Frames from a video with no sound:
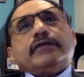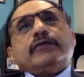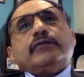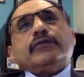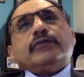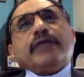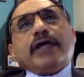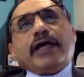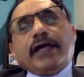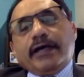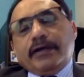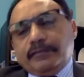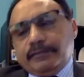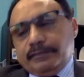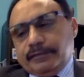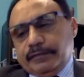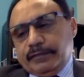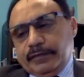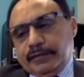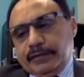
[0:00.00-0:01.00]

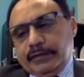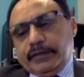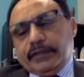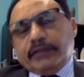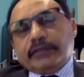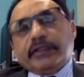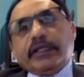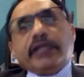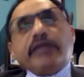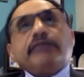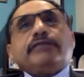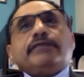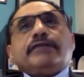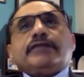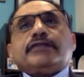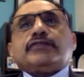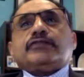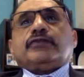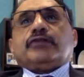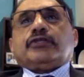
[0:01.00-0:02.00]
the
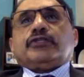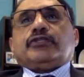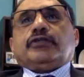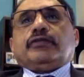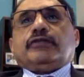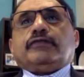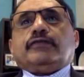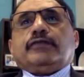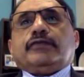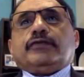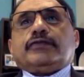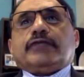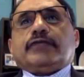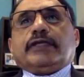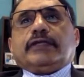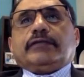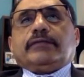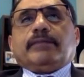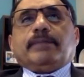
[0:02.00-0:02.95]
infrastructure for that.